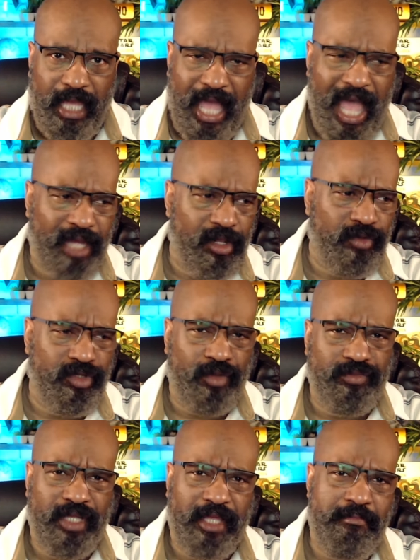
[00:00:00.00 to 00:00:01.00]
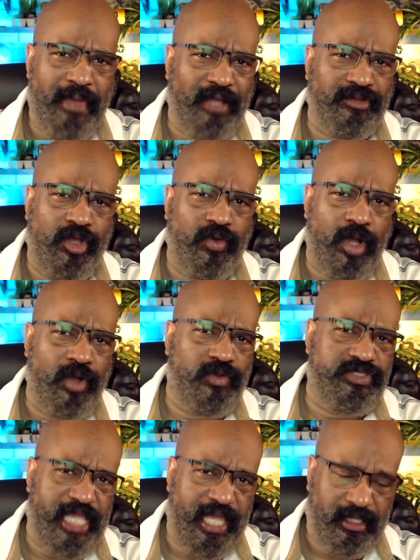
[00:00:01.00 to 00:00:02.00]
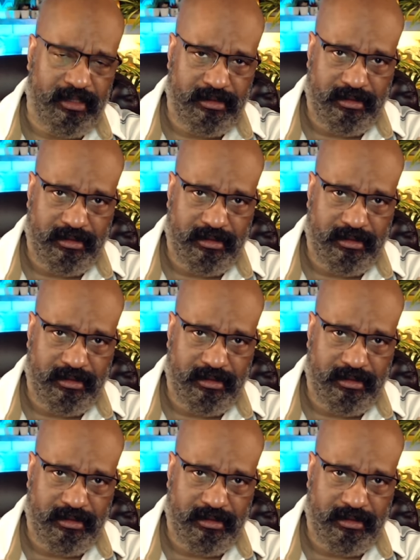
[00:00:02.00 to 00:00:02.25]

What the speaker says: I don't know nothing about no O.J.